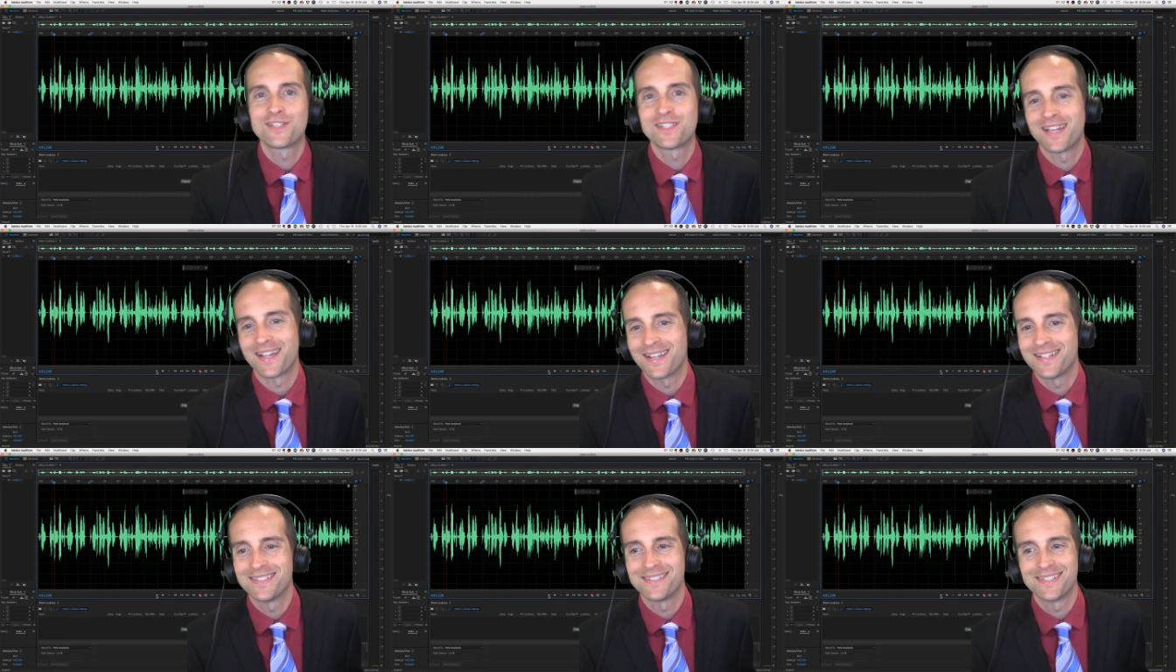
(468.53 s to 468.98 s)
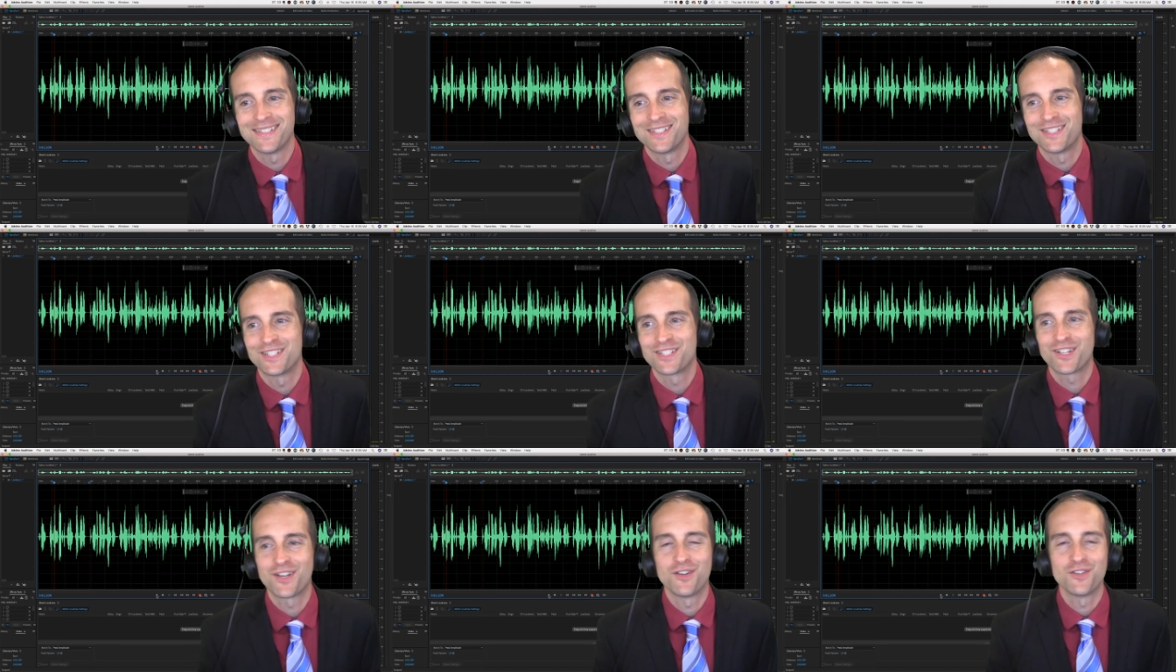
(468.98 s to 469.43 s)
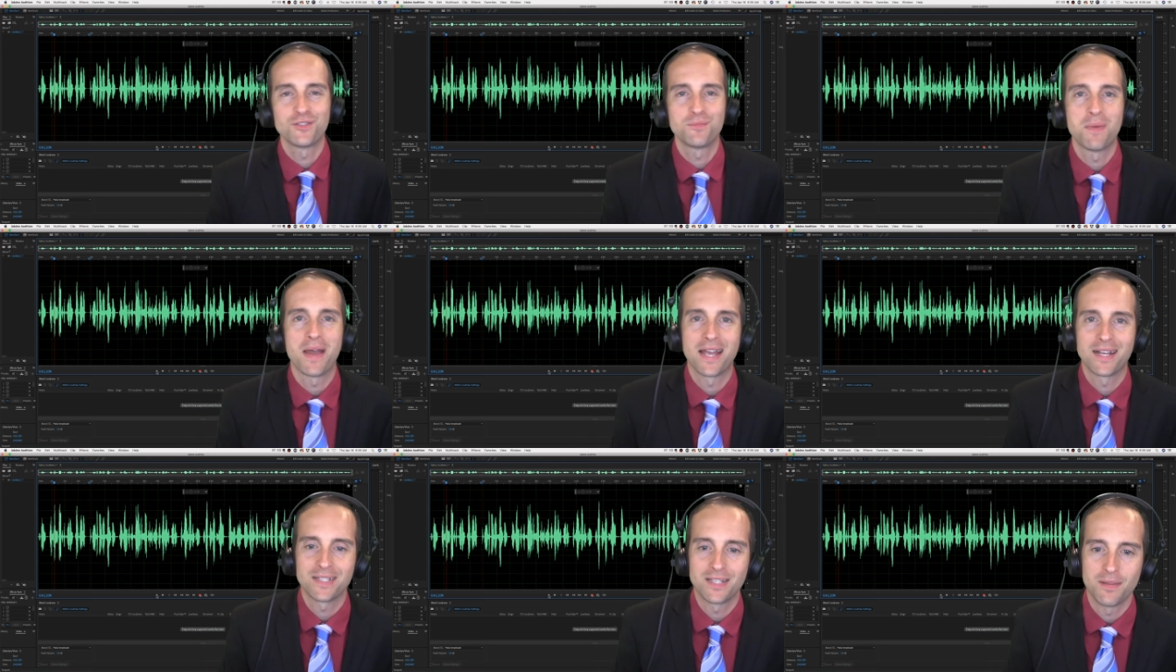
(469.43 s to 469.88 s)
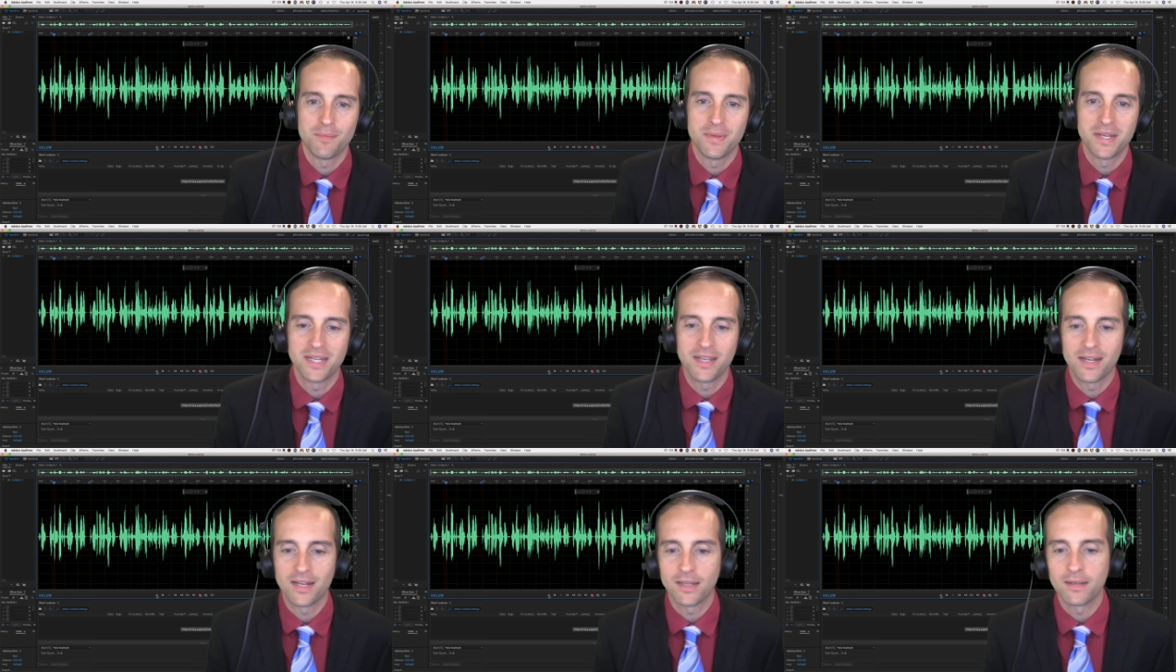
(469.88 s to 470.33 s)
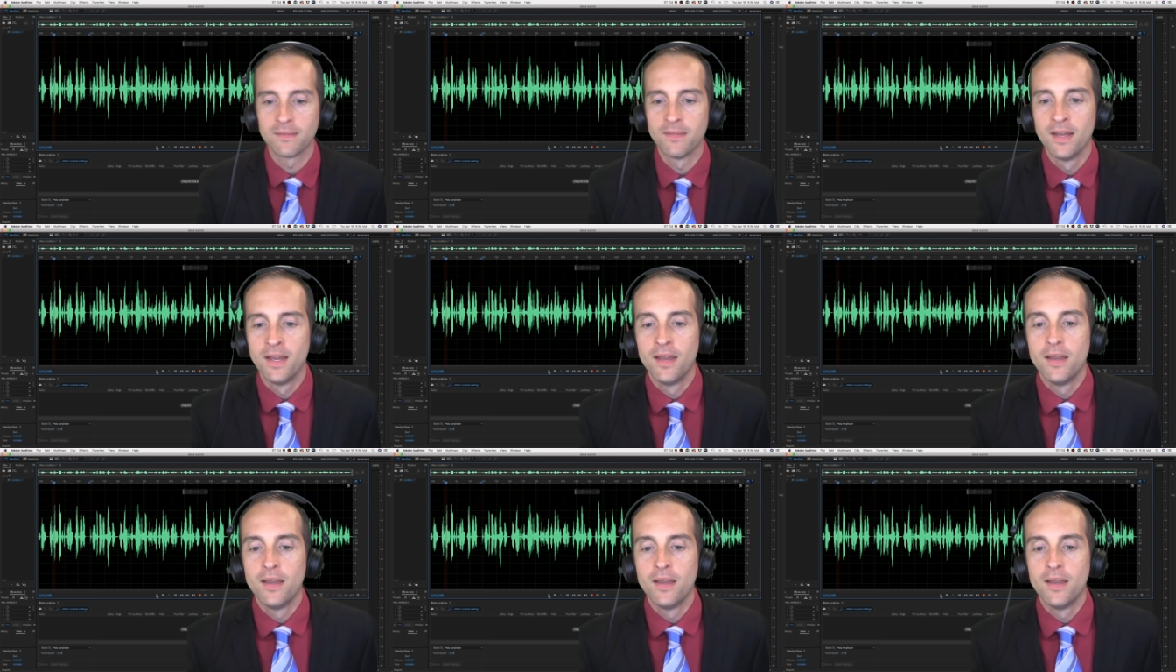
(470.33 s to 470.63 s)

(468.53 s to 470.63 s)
seconds, it just goes back to the beginning.